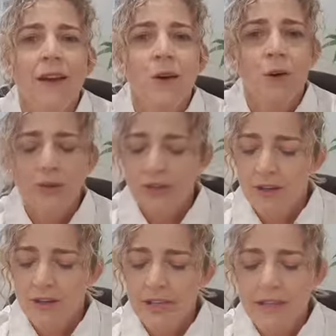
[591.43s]

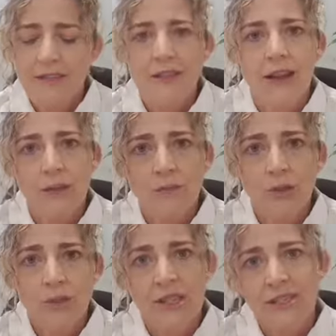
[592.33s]
Also things like
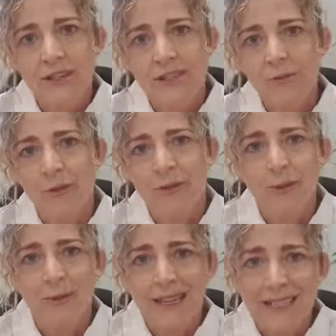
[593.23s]
music. So I said before
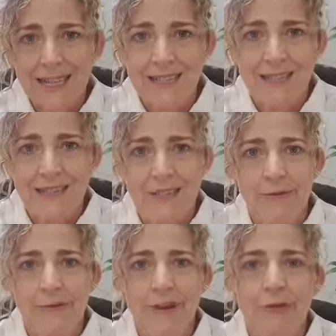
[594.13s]
about dancing to some
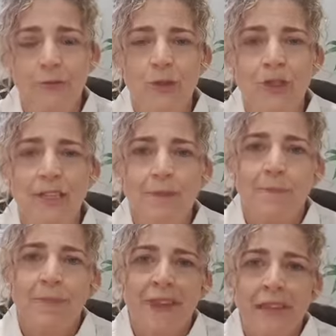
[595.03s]
favorite music.
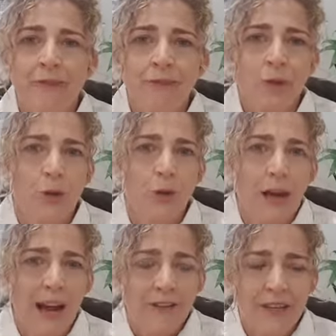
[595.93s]
If you're
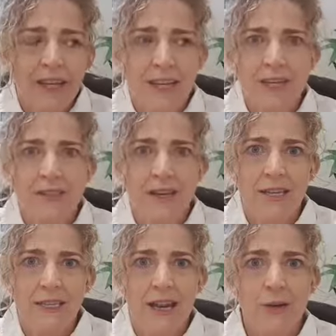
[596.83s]
having an anxiety
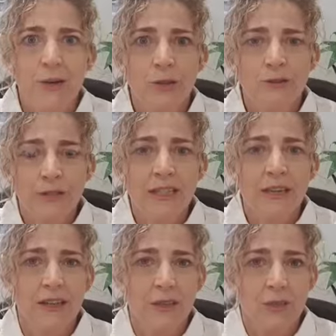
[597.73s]
attack or you're feeling
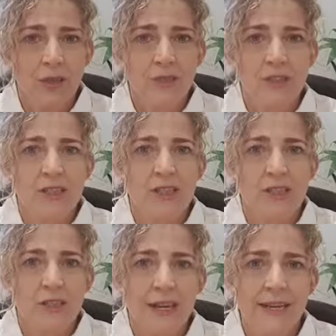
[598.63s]
like you're constantly
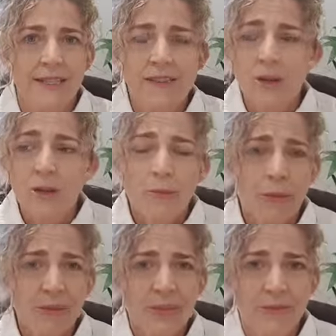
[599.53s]
stressed,
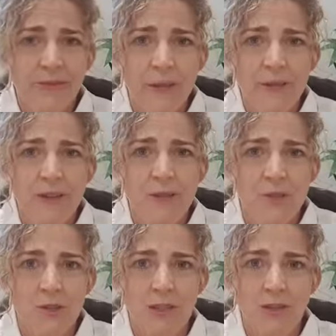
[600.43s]
put put some fabulous
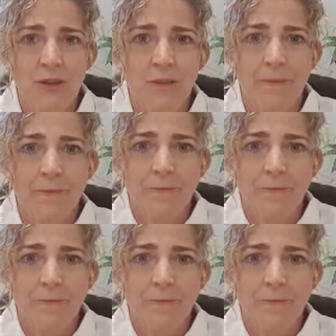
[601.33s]
music on.